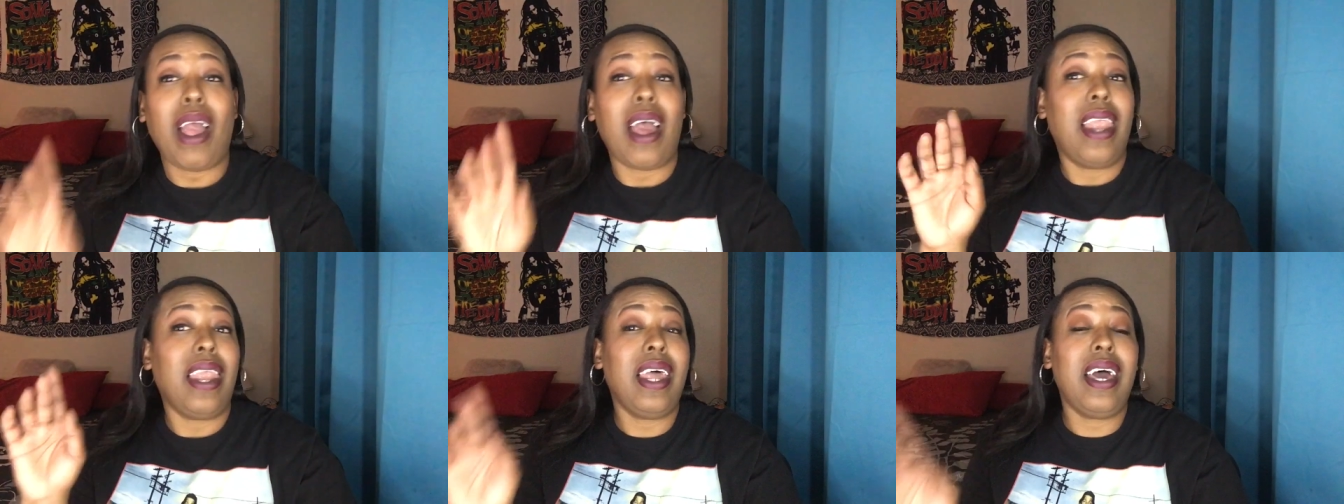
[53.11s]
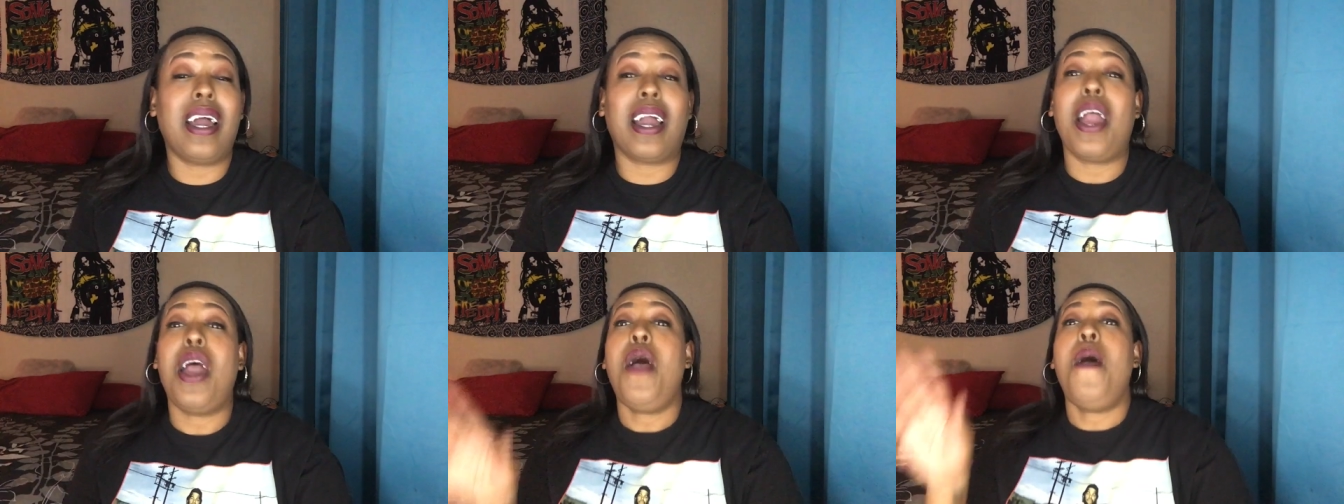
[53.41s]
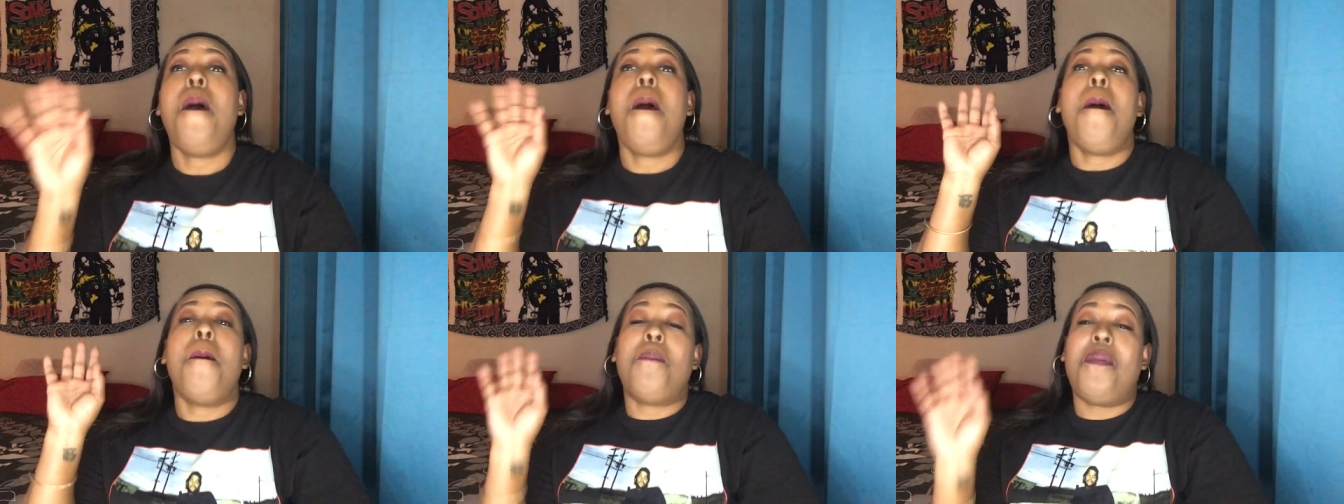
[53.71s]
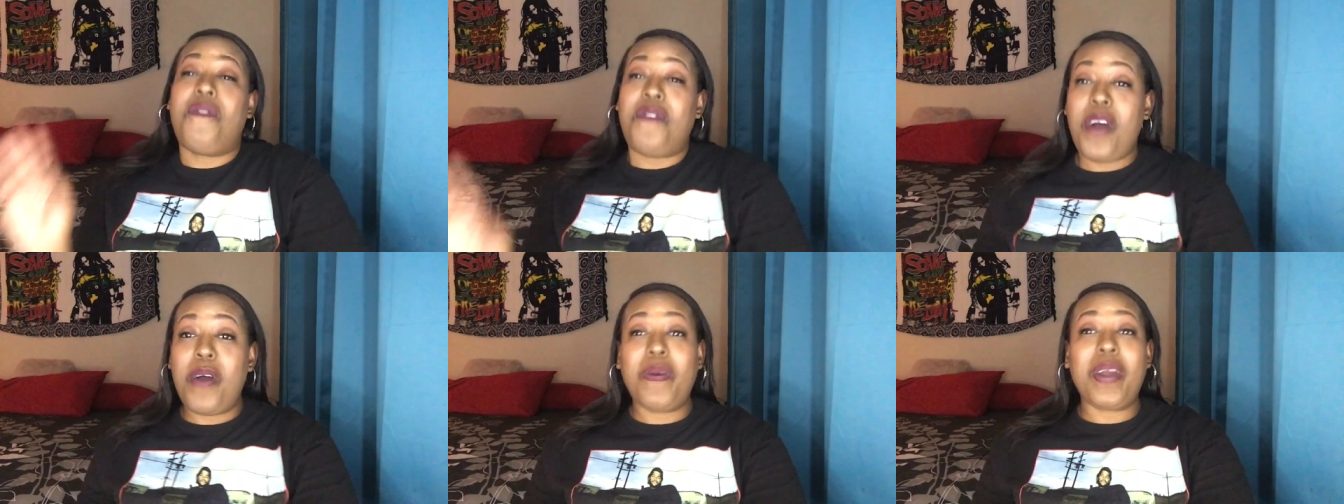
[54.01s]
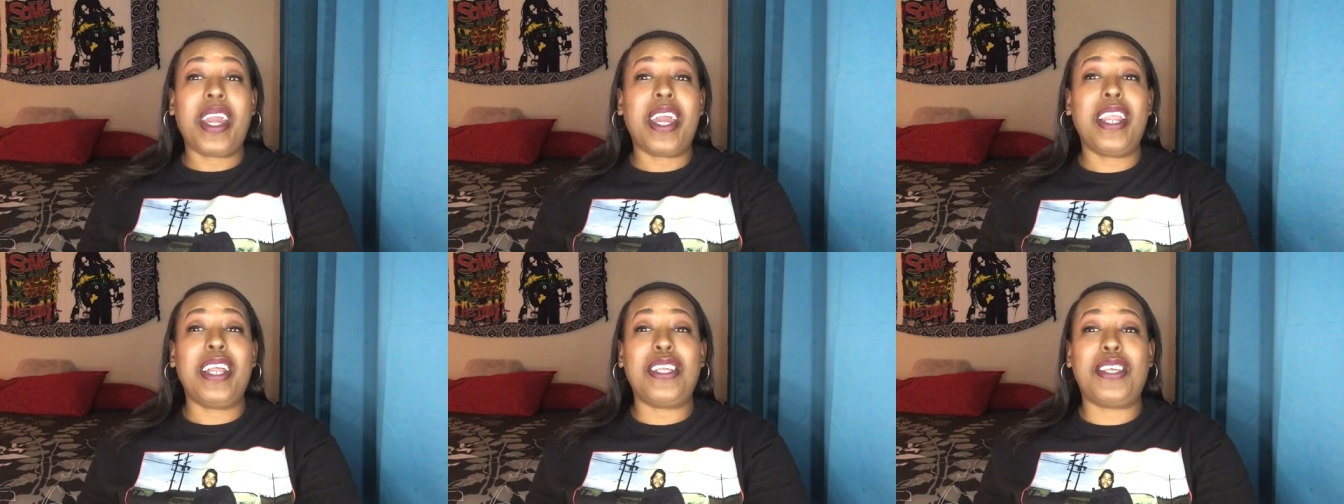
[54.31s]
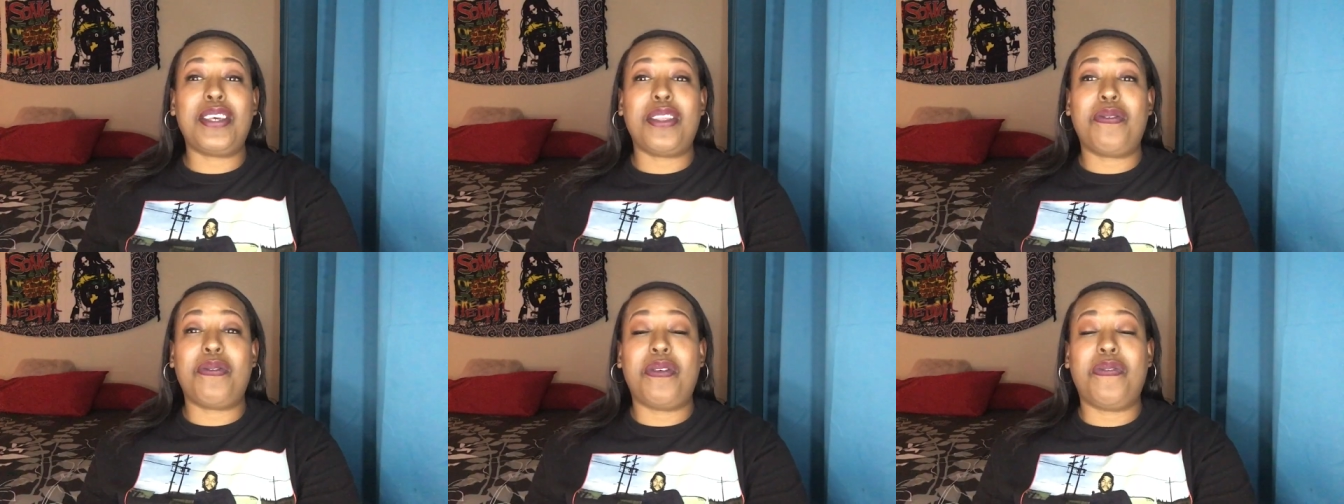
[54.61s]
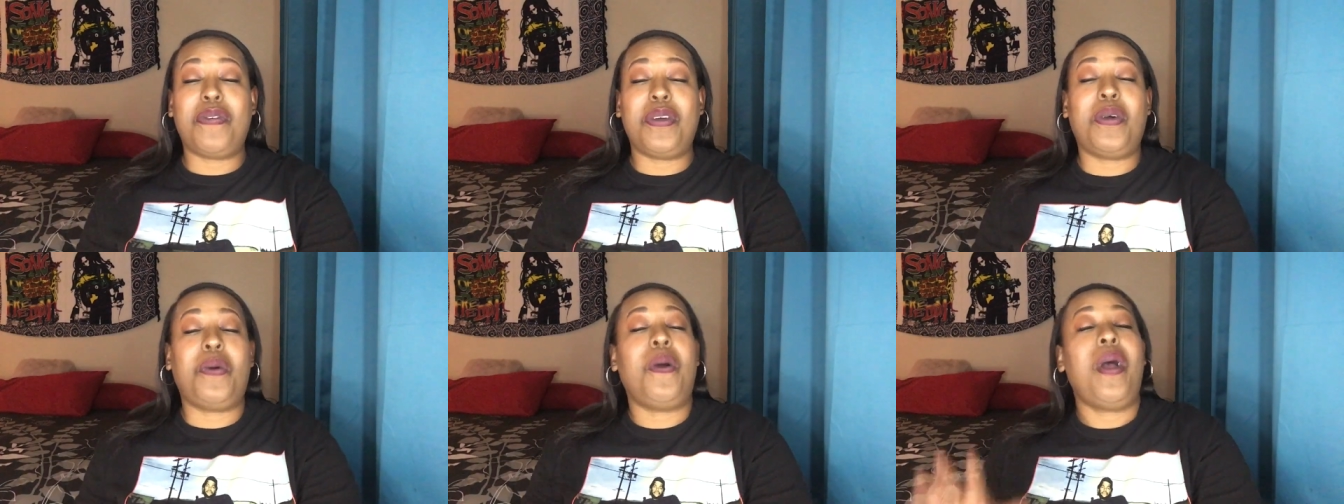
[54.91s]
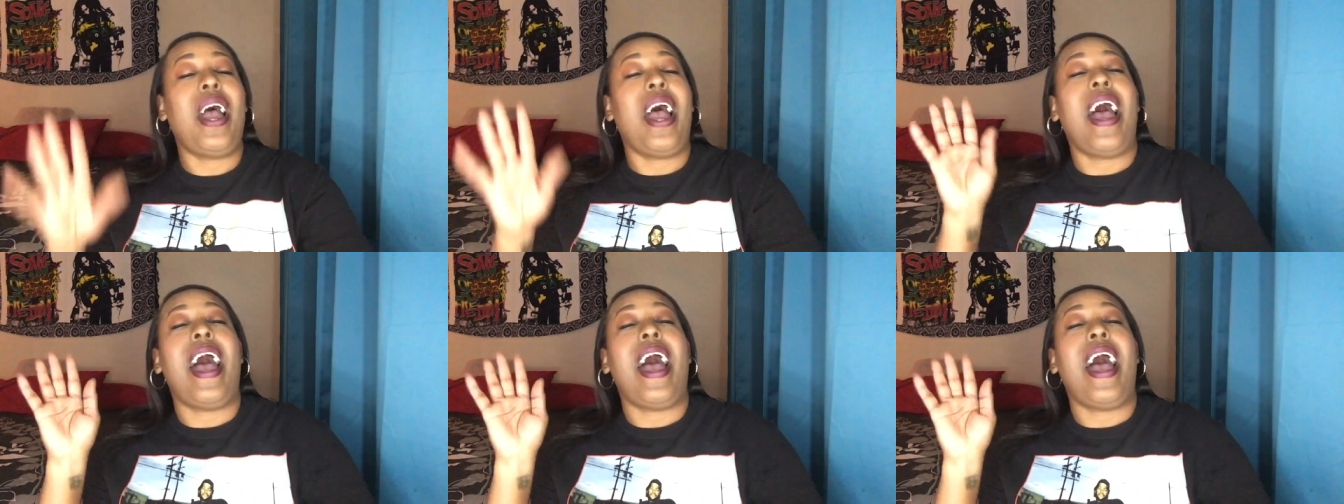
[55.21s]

Look, before we get into the review,